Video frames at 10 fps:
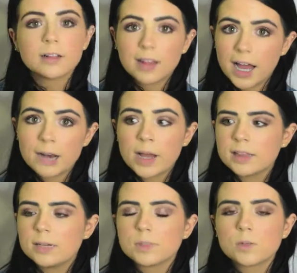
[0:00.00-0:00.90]
Line my
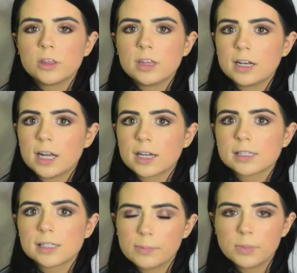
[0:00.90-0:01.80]
lips with the
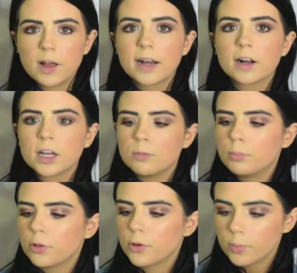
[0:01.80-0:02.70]
NYX Lip Liner in
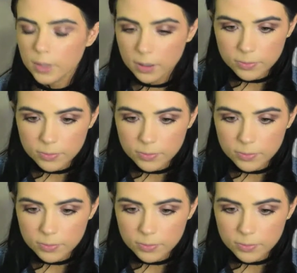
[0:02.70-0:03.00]
Bloom.